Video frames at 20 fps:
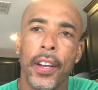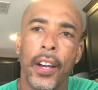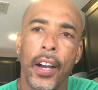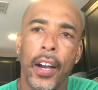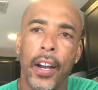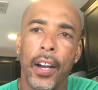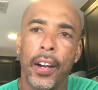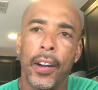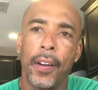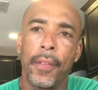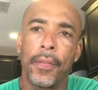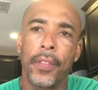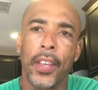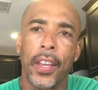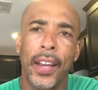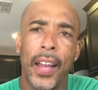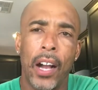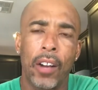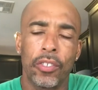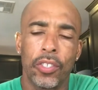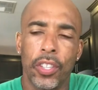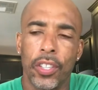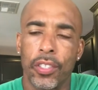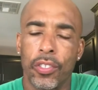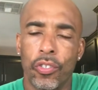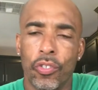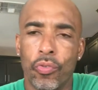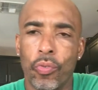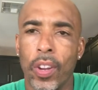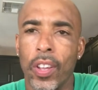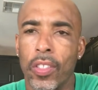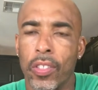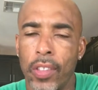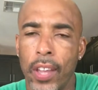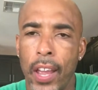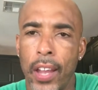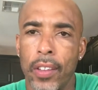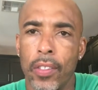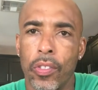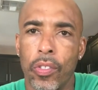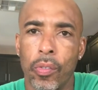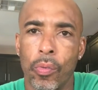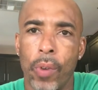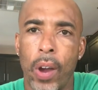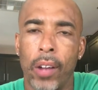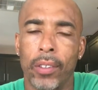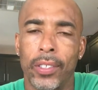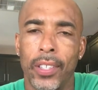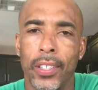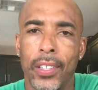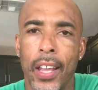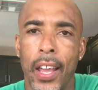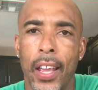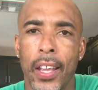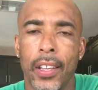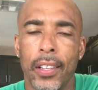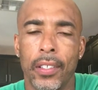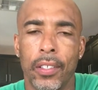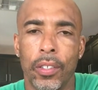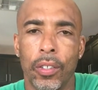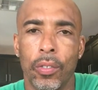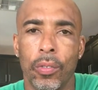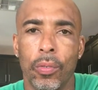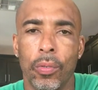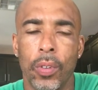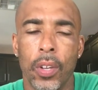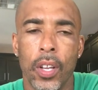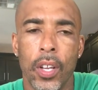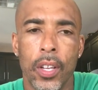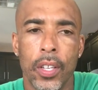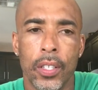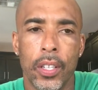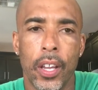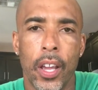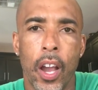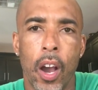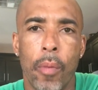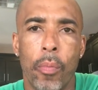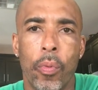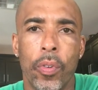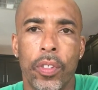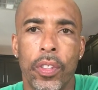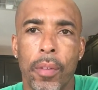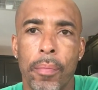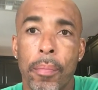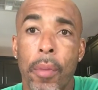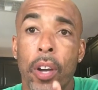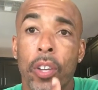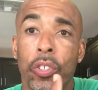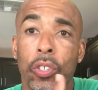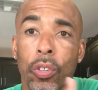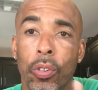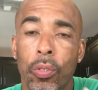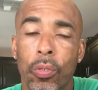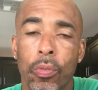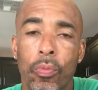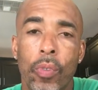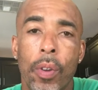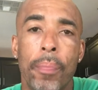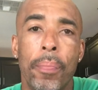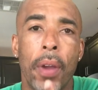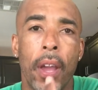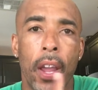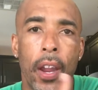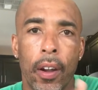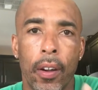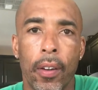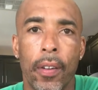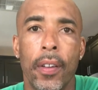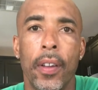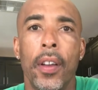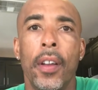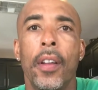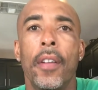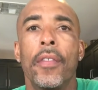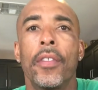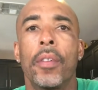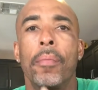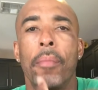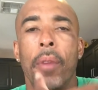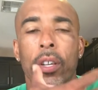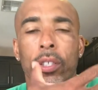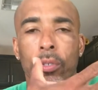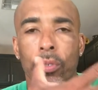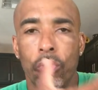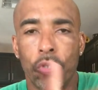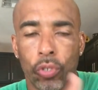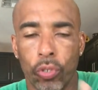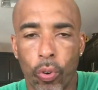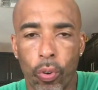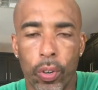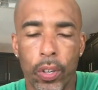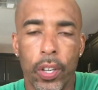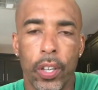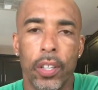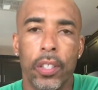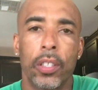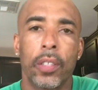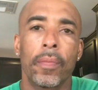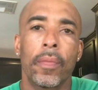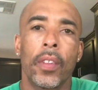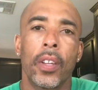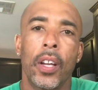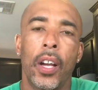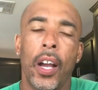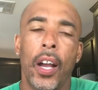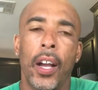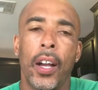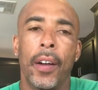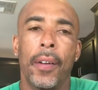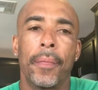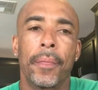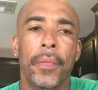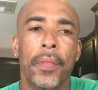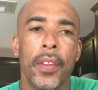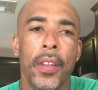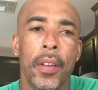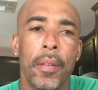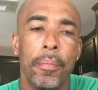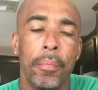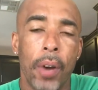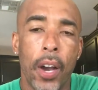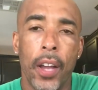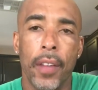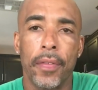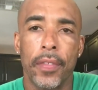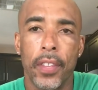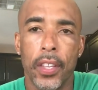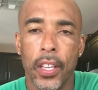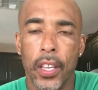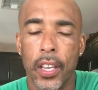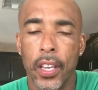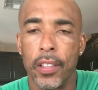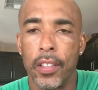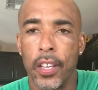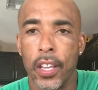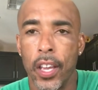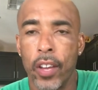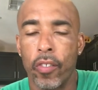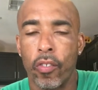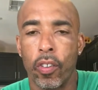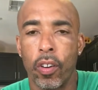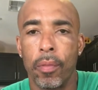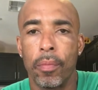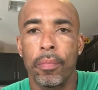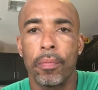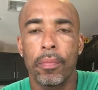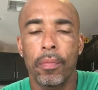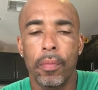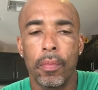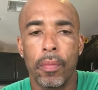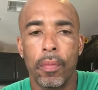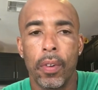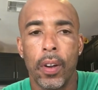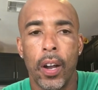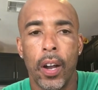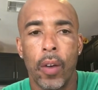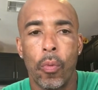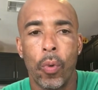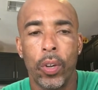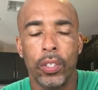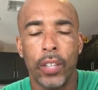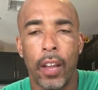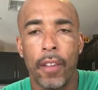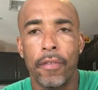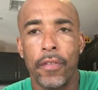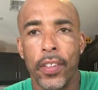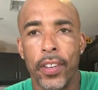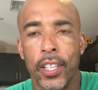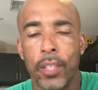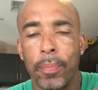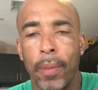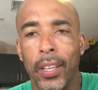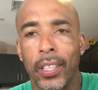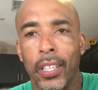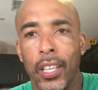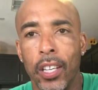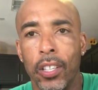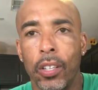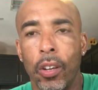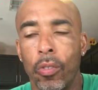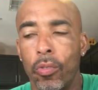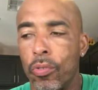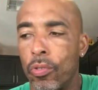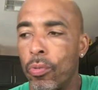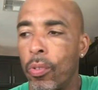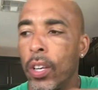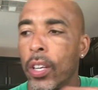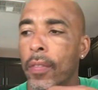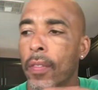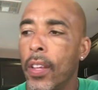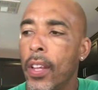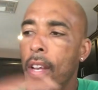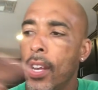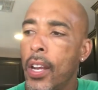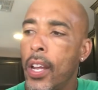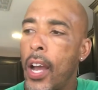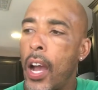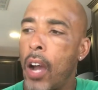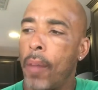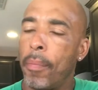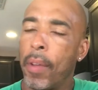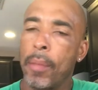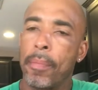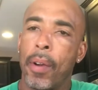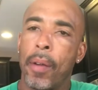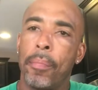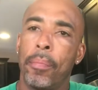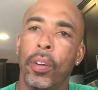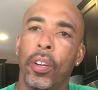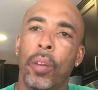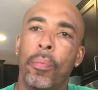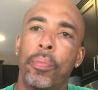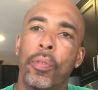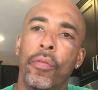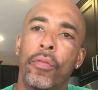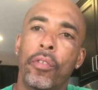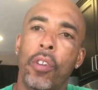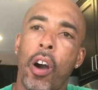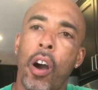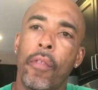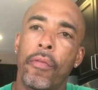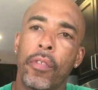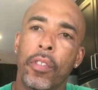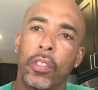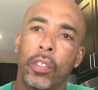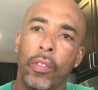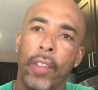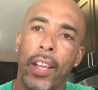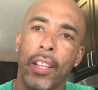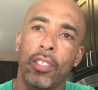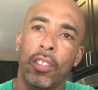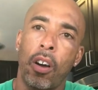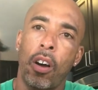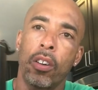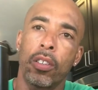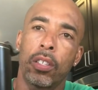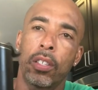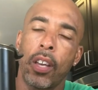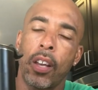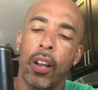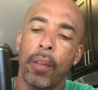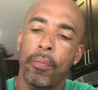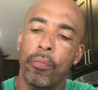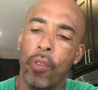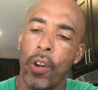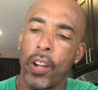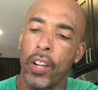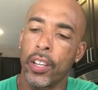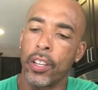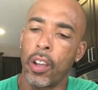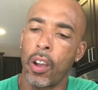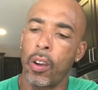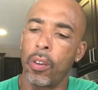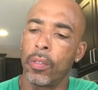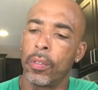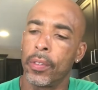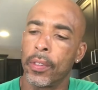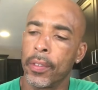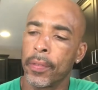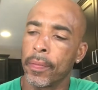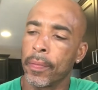And I'll just drink that throughout the day to help with the muscle repair, the muscle soreness. But in the interim, once I finish my ketone drink, I'll make my bulletproof coffee. So that's all set up, ready to go.